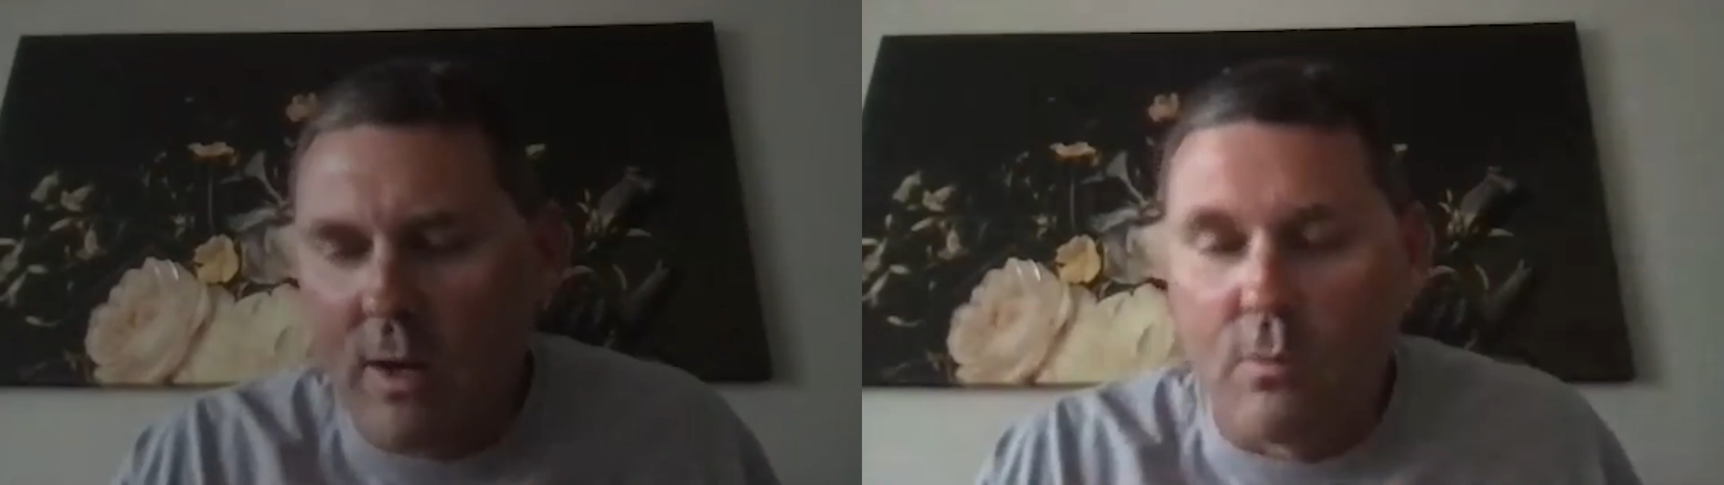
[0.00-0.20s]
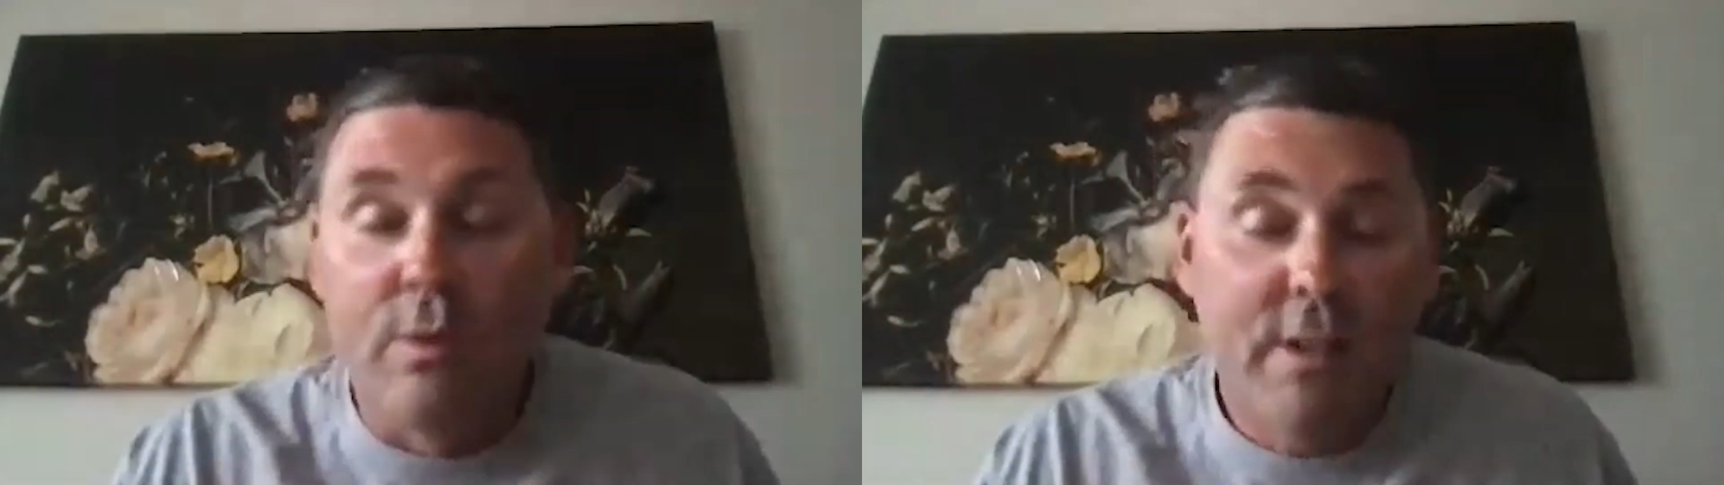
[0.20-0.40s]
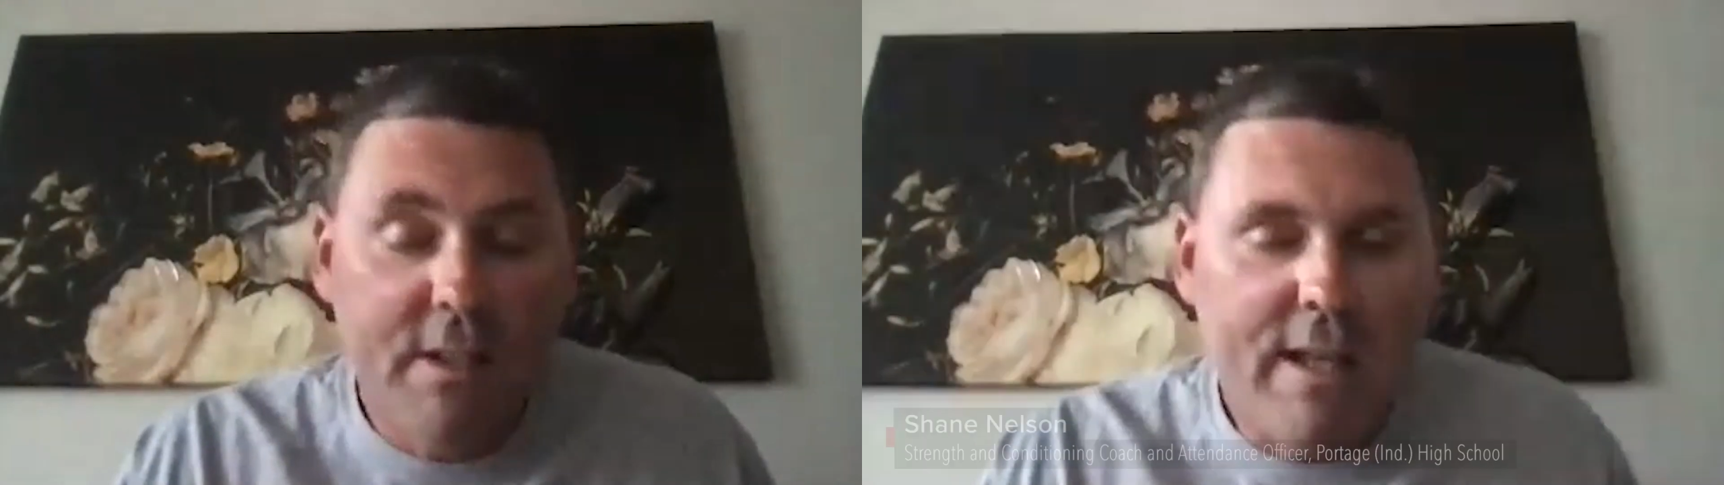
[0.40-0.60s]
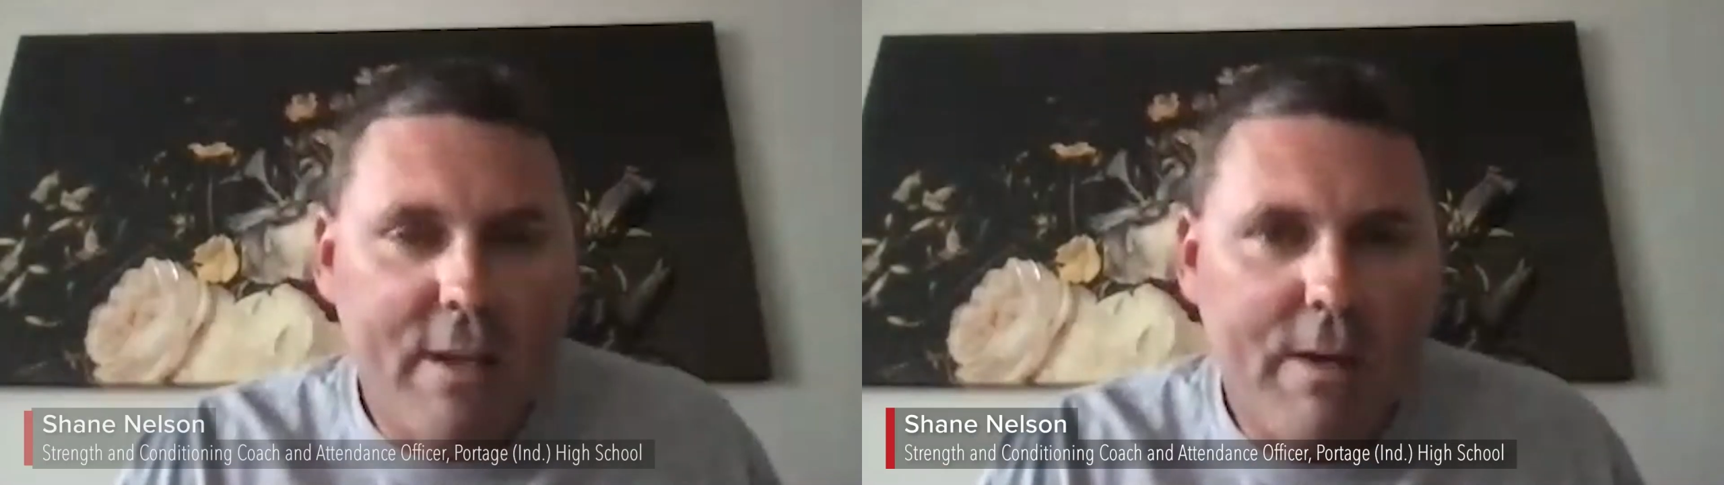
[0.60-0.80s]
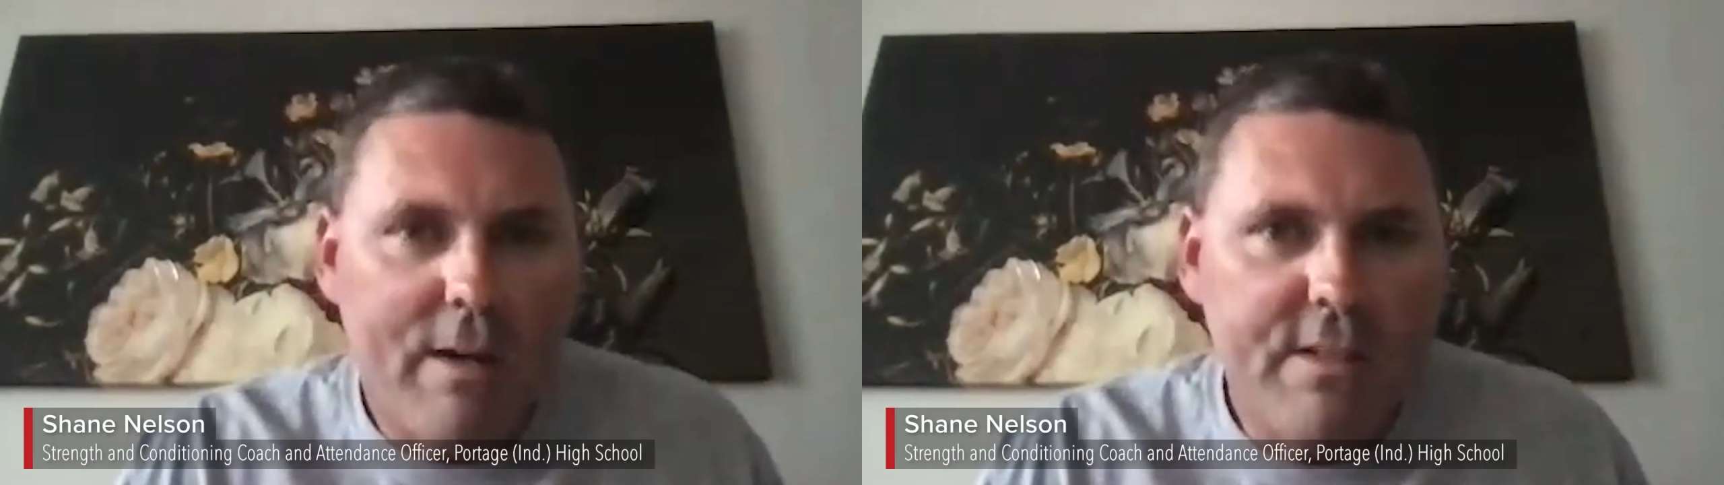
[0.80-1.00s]
really like
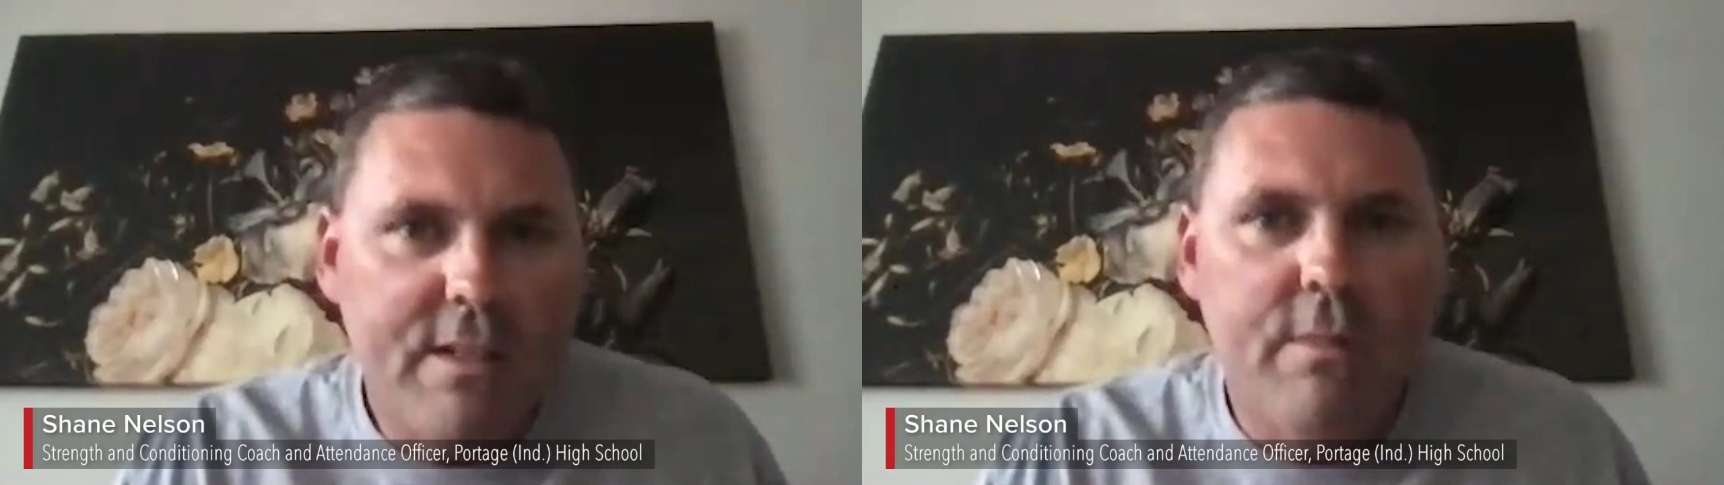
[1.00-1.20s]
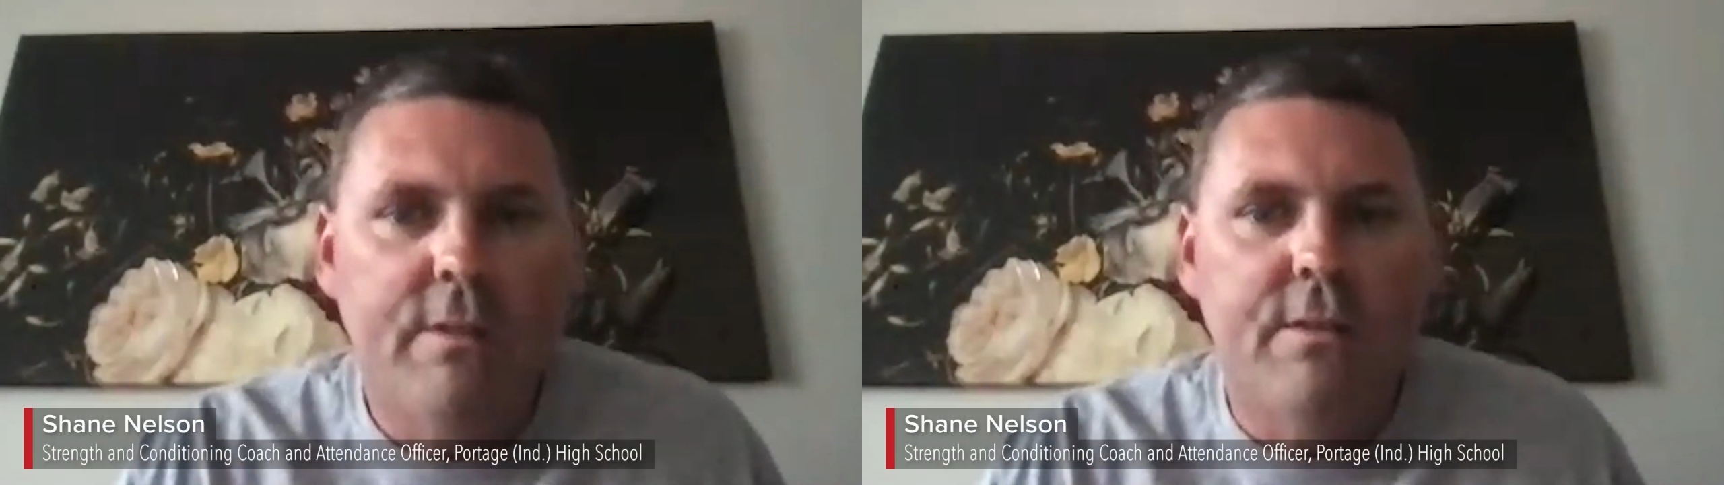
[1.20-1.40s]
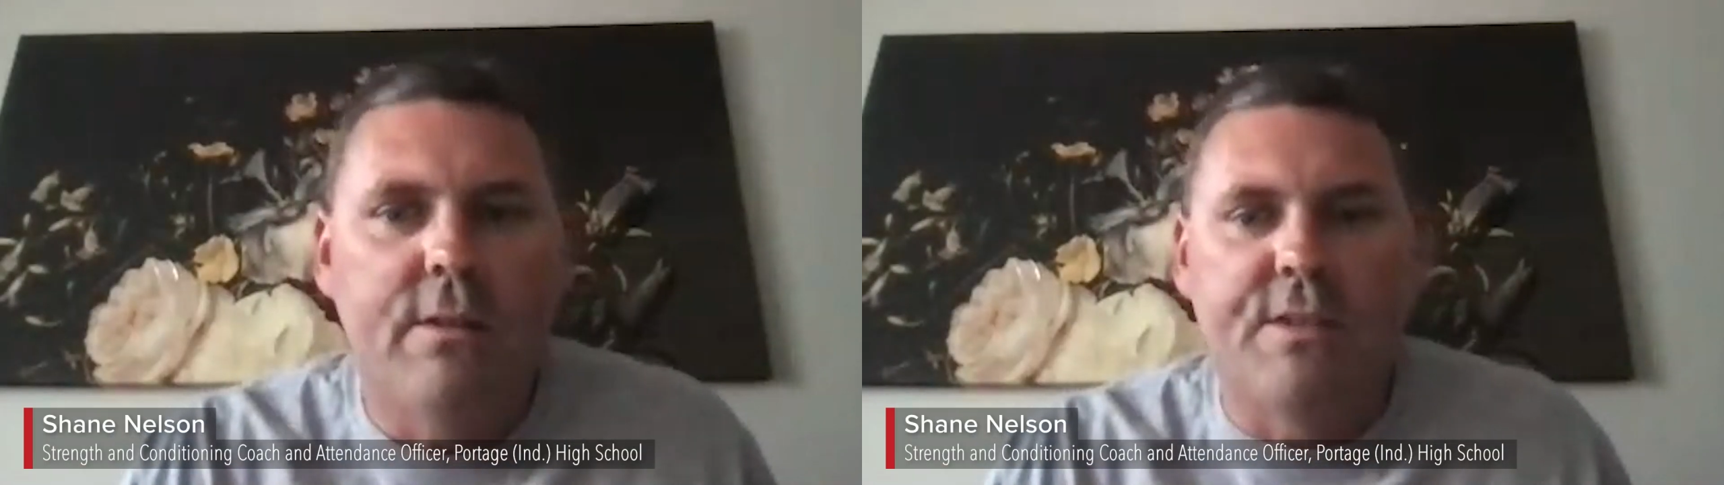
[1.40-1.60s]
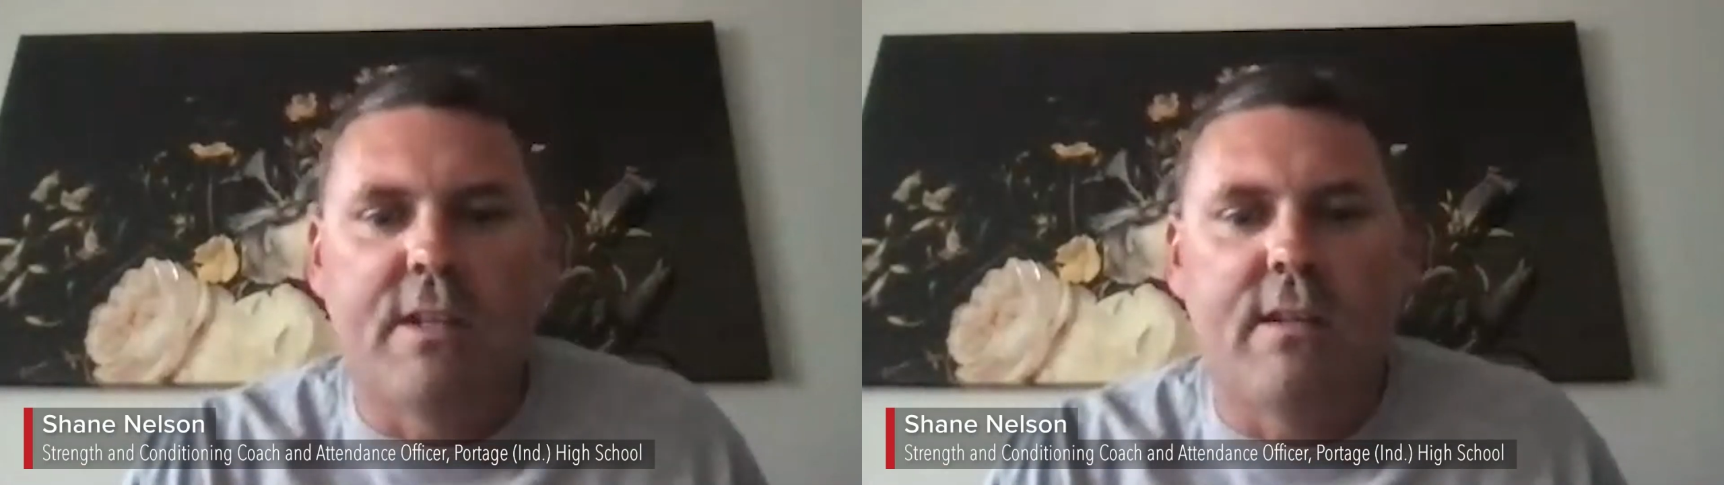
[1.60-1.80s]
about TeamBuildr is